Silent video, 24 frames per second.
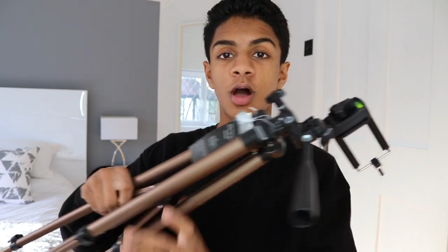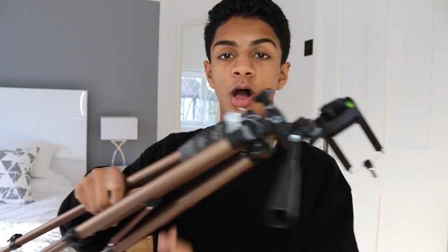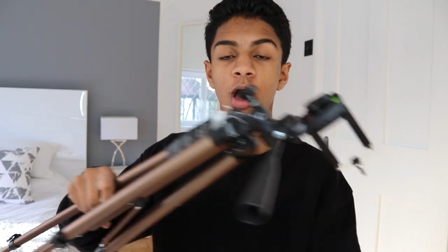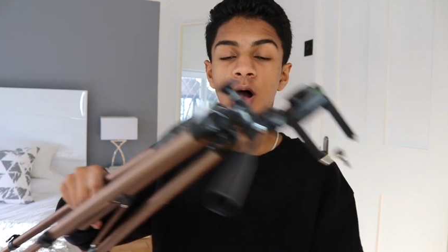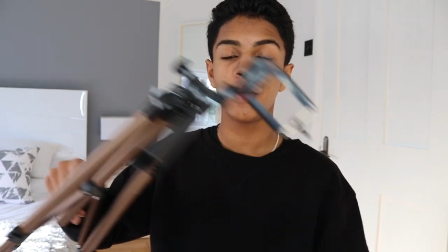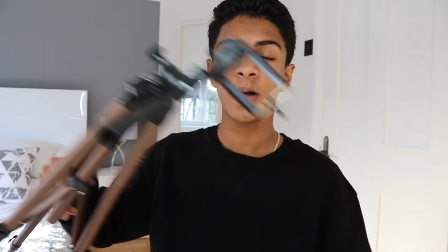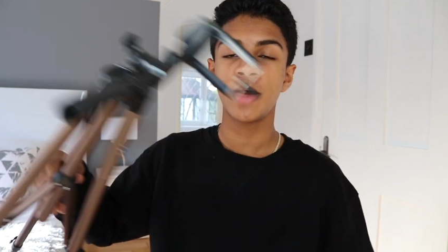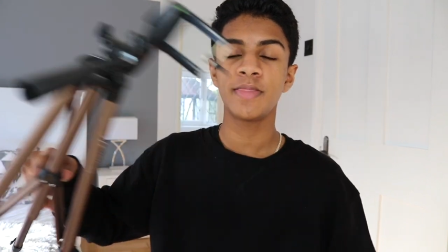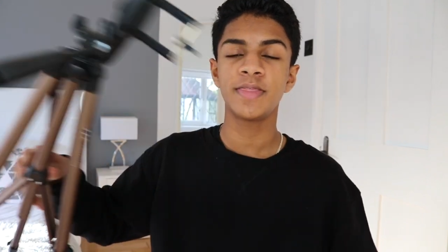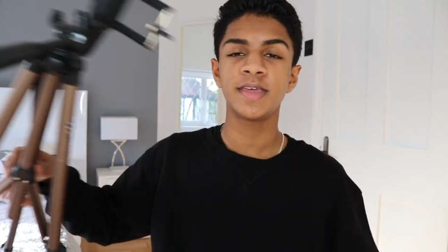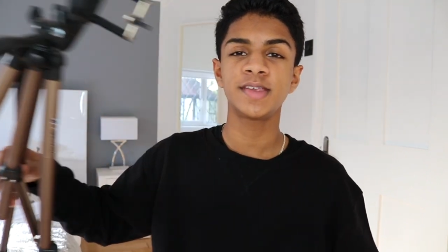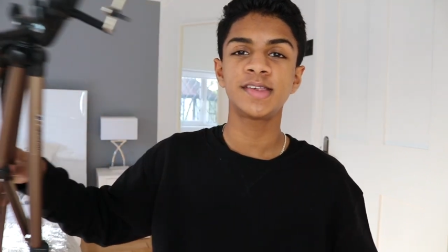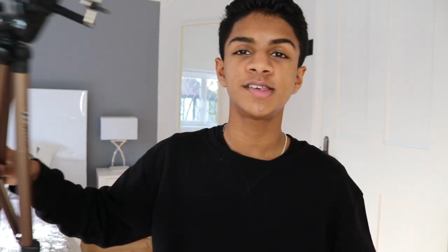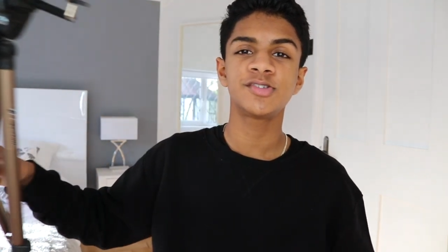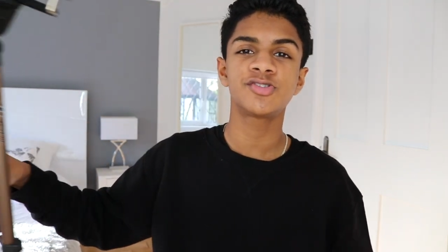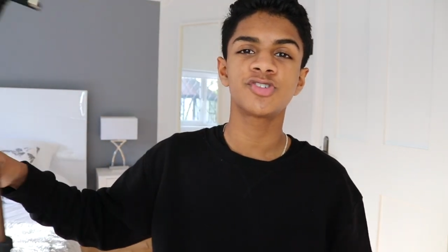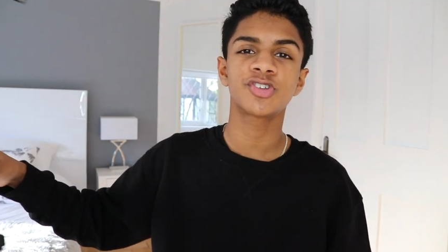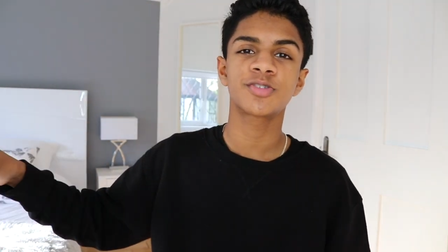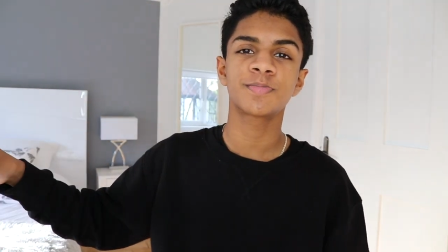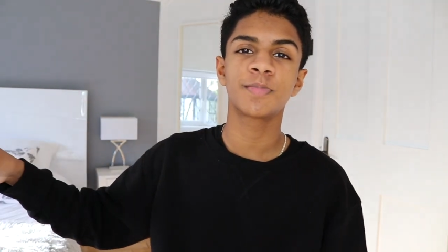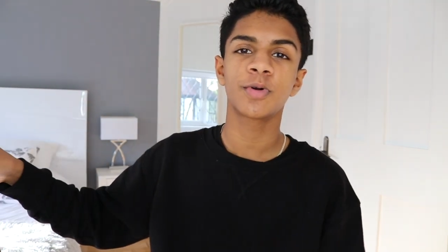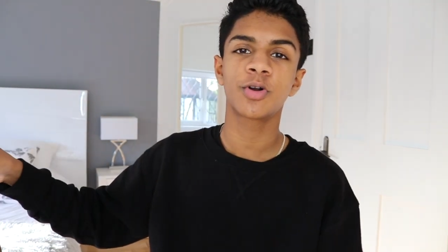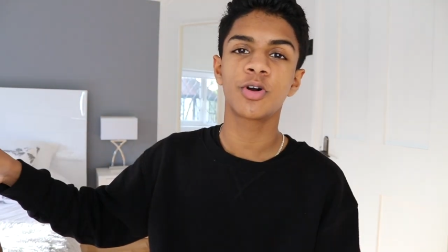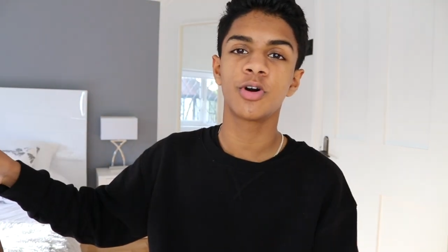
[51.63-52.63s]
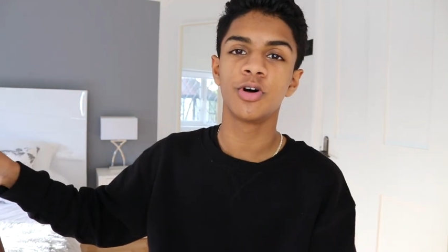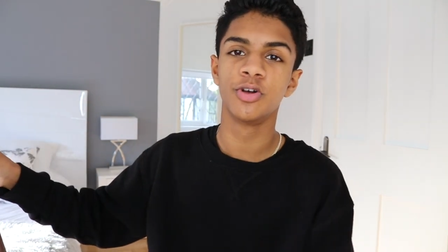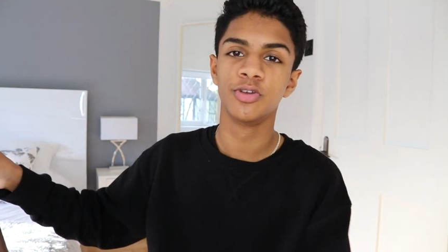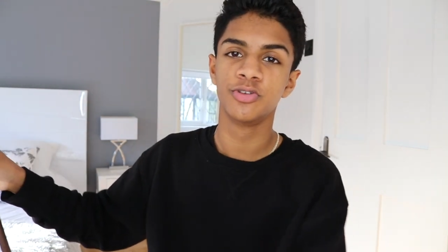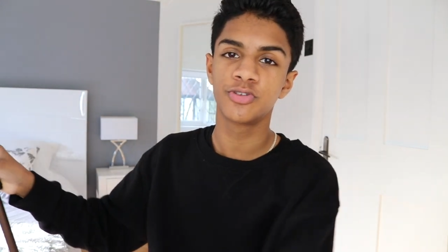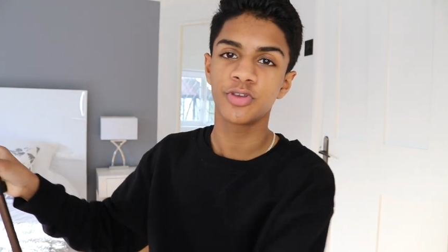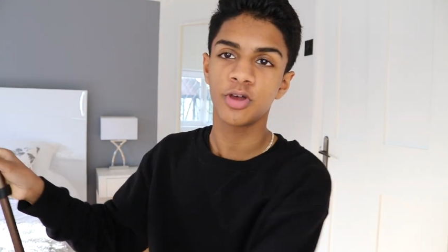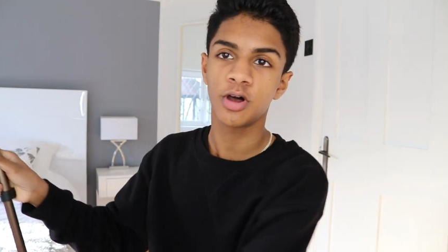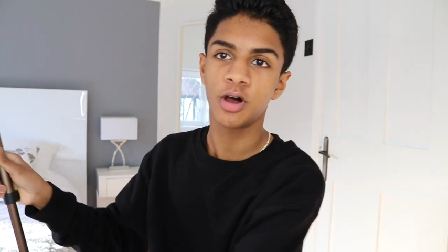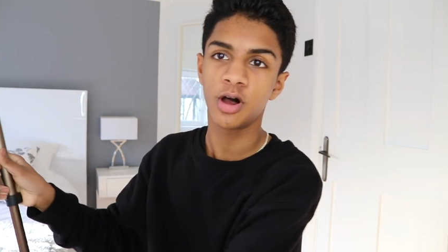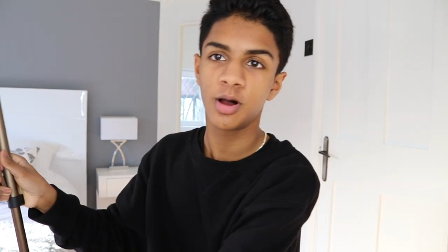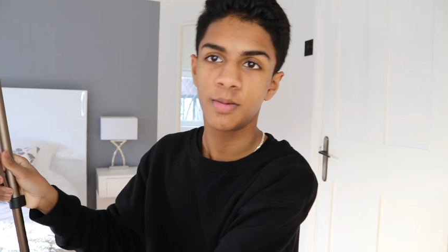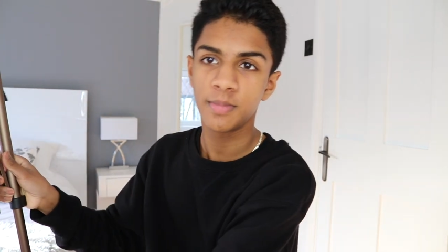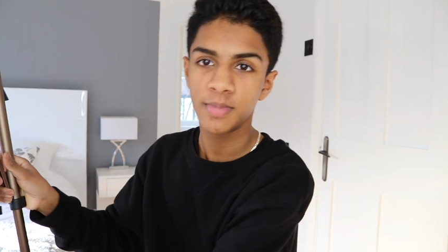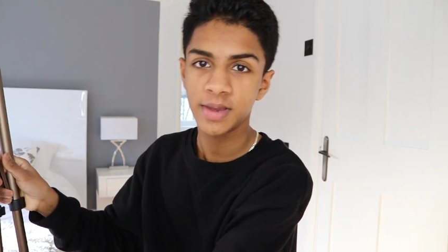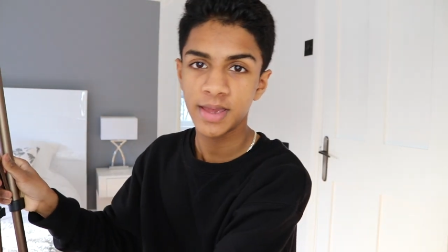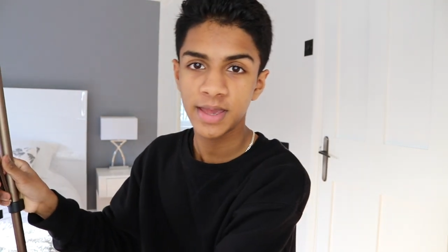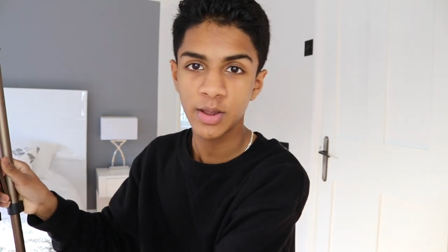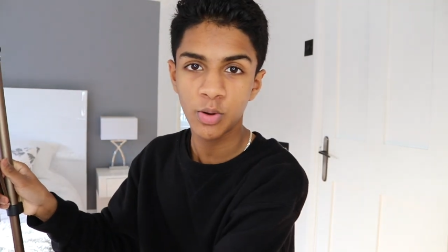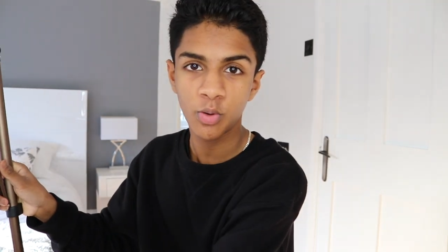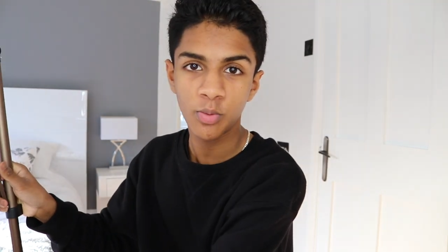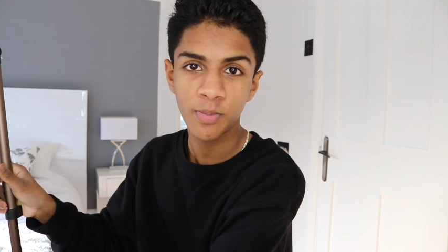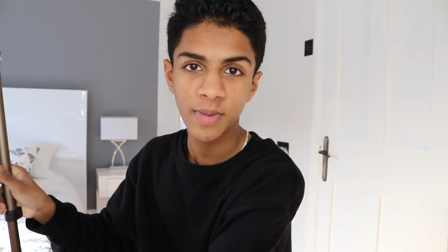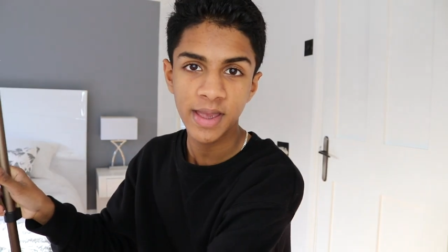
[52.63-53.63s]
and this is just because
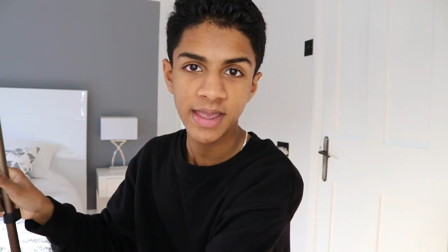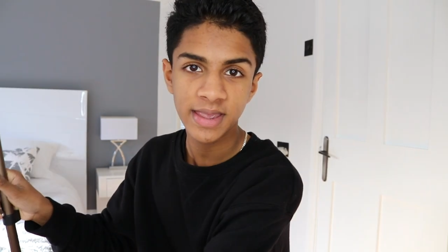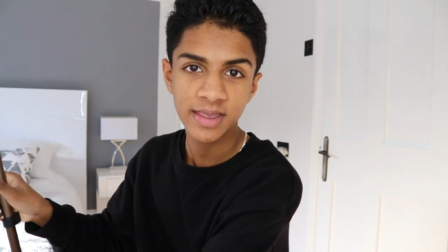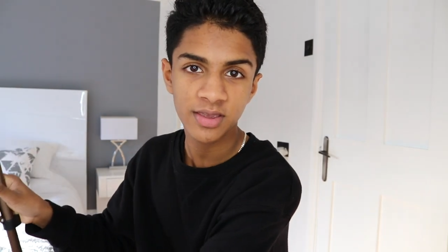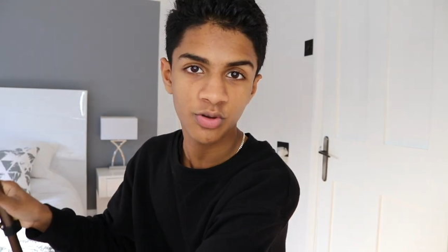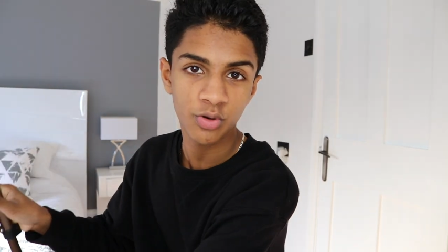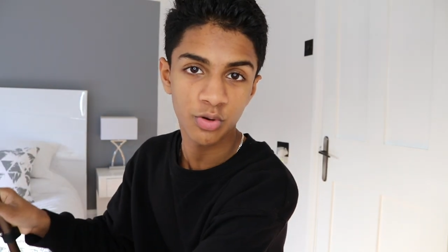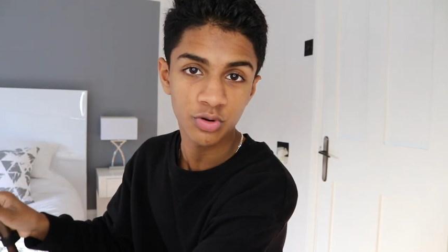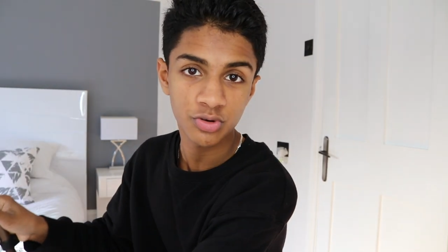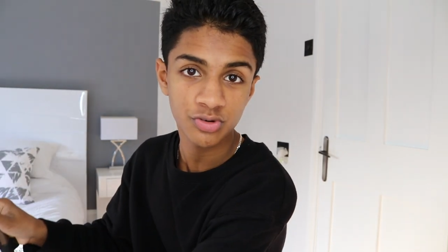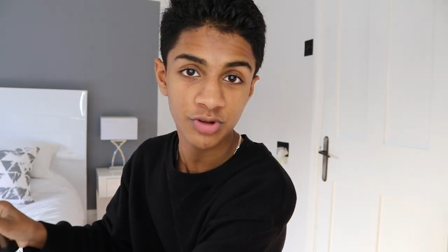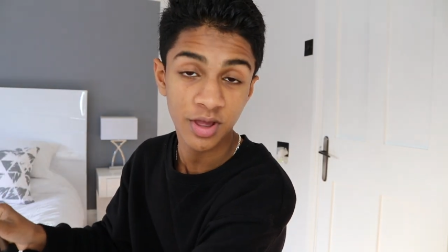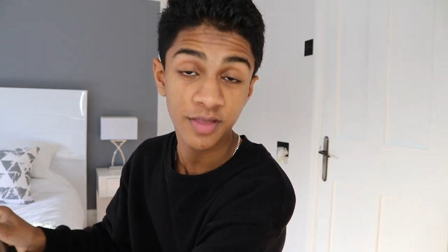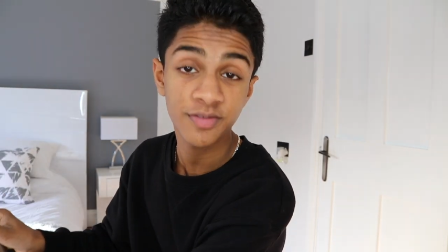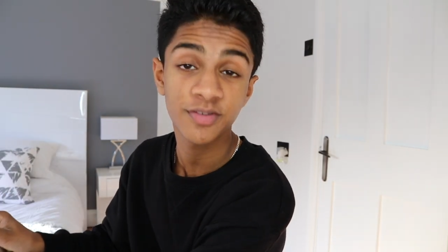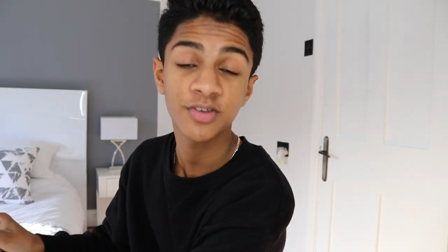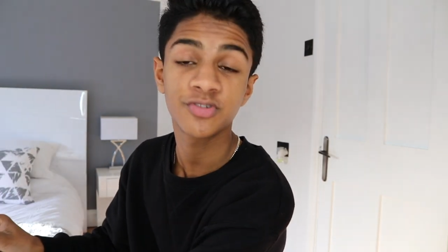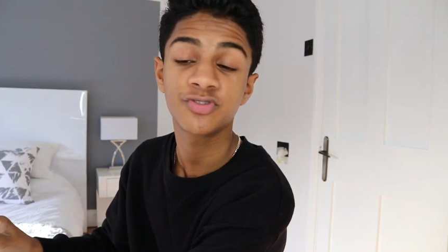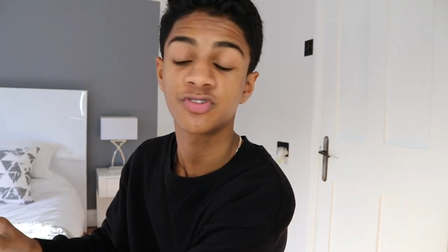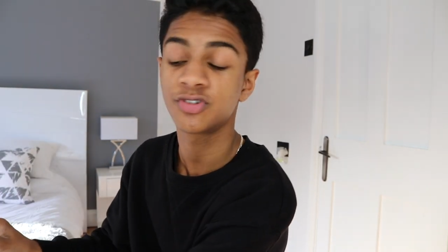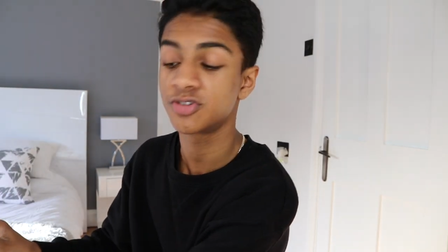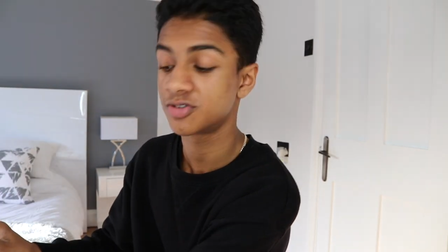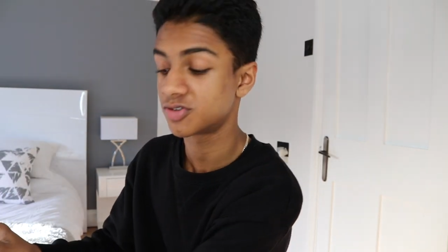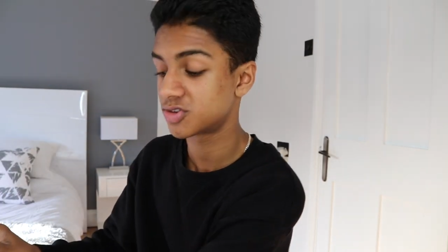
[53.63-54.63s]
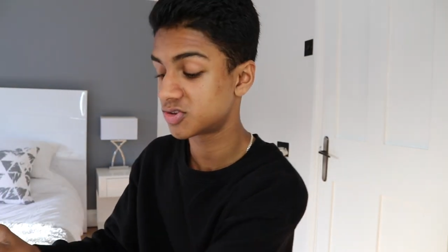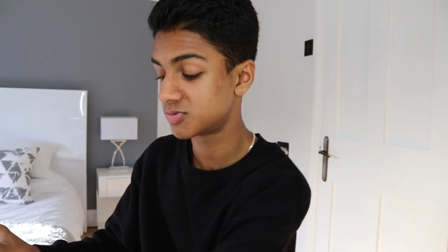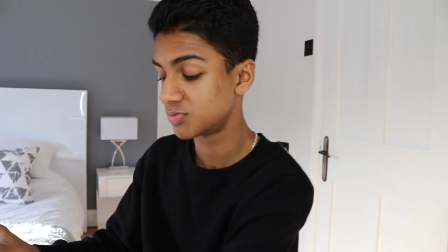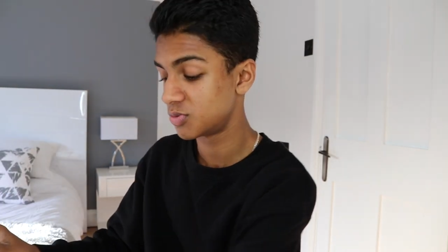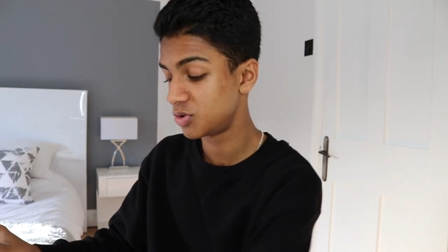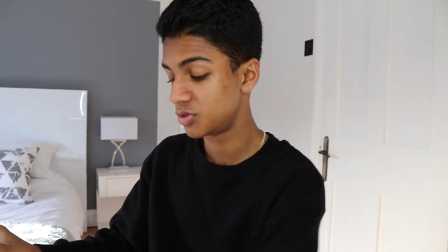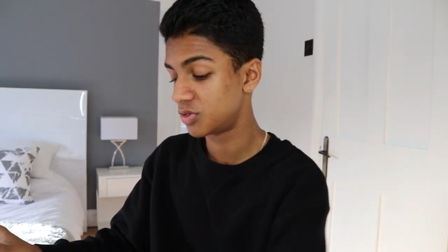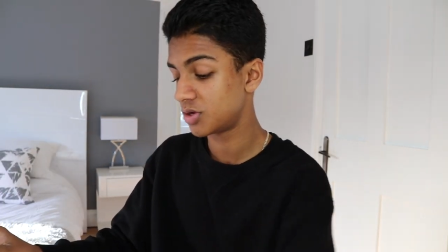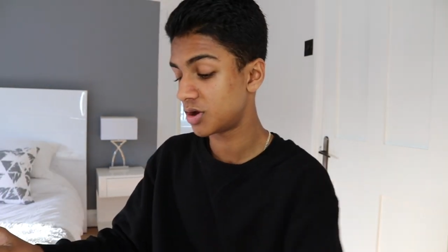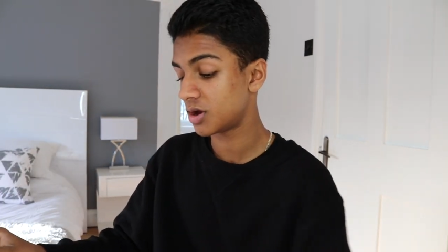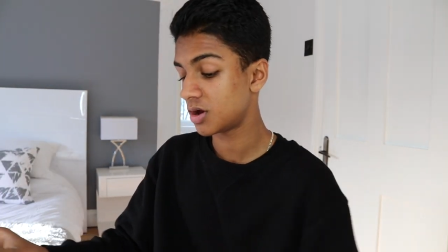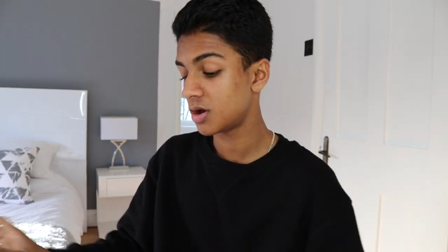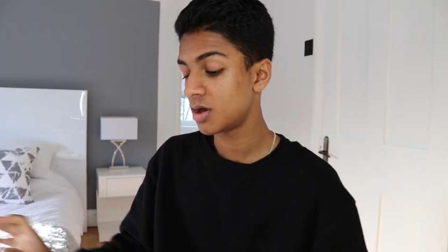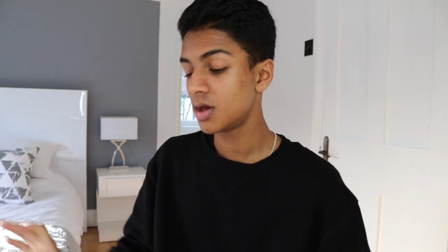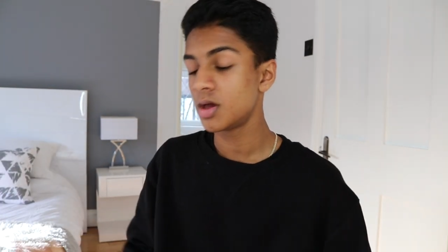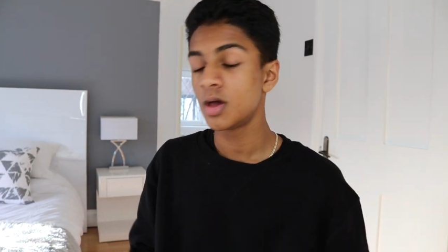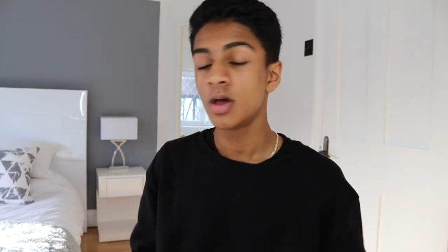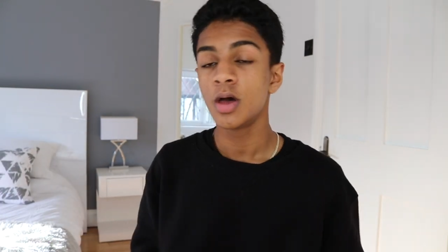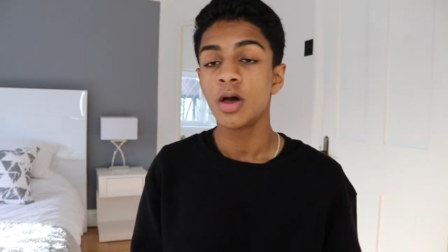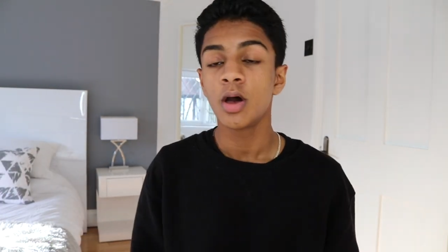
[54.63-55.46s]
it will make your transition smoother.